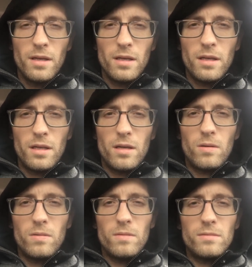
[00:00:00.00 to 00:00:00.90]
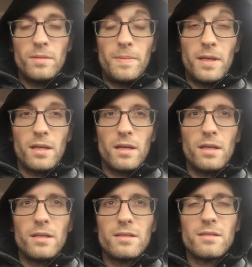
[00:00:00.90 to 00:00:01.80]
you know depending
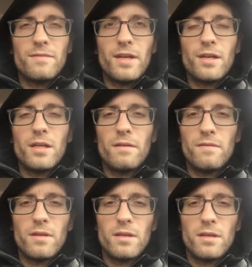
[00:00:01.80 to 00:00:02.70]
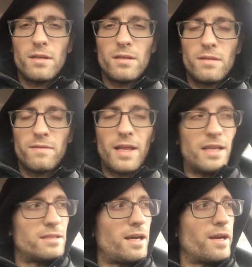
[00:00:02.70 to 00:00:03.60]
on the severity of the, the flat
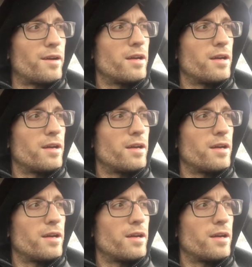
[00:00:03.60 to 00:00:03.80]
tire